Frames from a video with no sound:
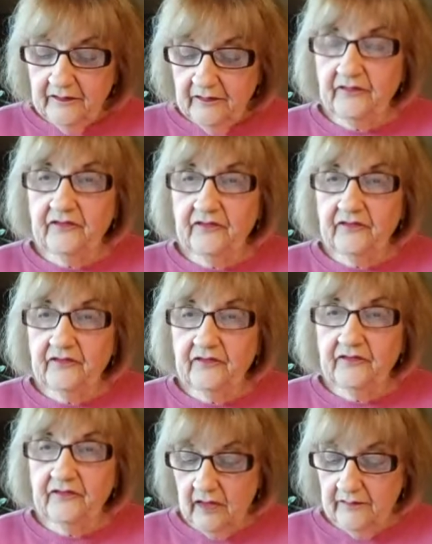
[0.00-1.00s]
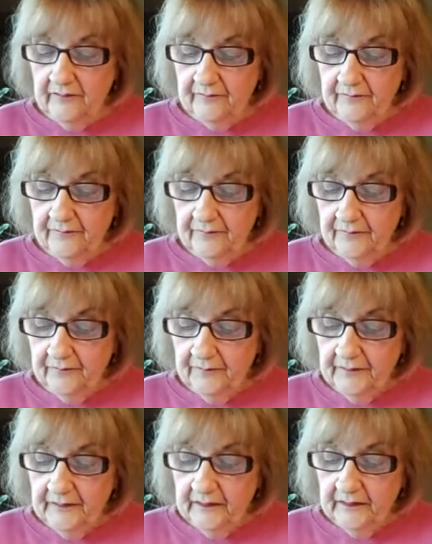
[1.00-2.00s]
to the Son of God.
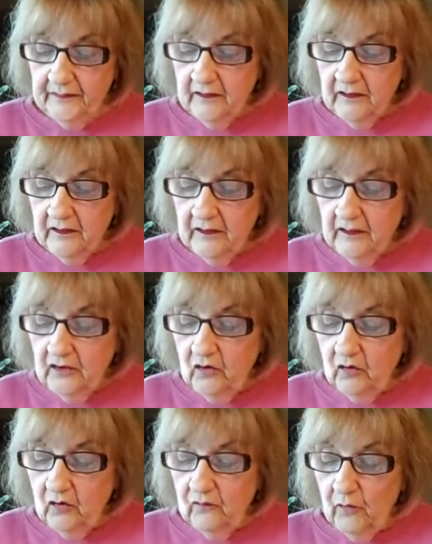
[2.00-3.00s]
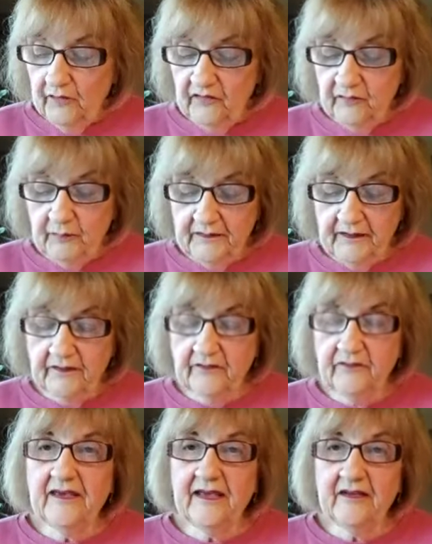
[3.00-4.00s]
No voice but
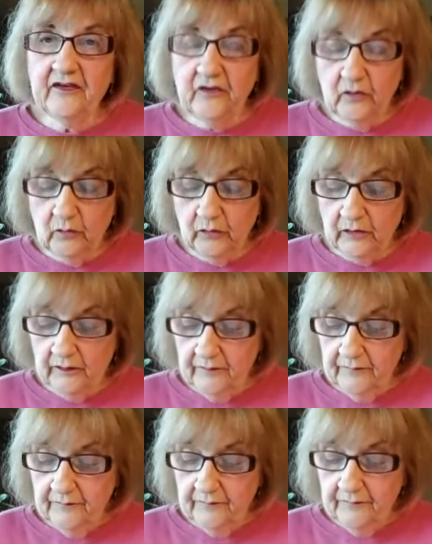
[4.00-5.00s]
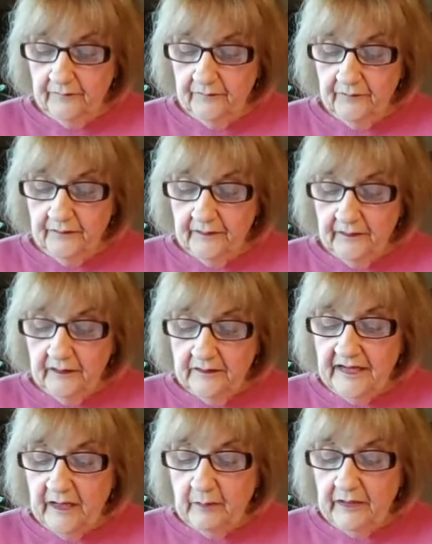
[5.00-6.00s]
this can cure.
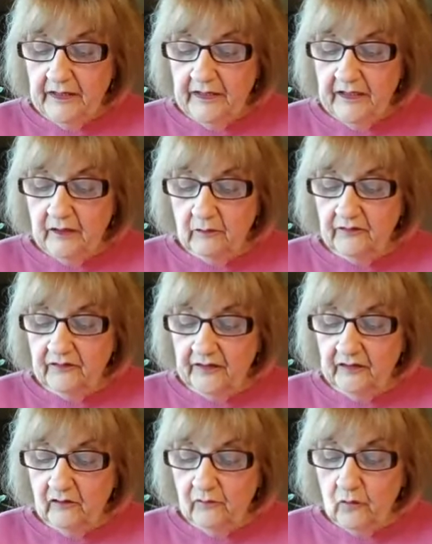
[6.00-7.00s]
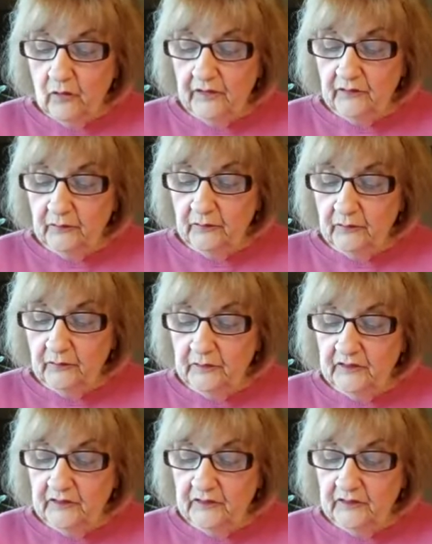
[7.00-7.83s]
Today we hear a single voice which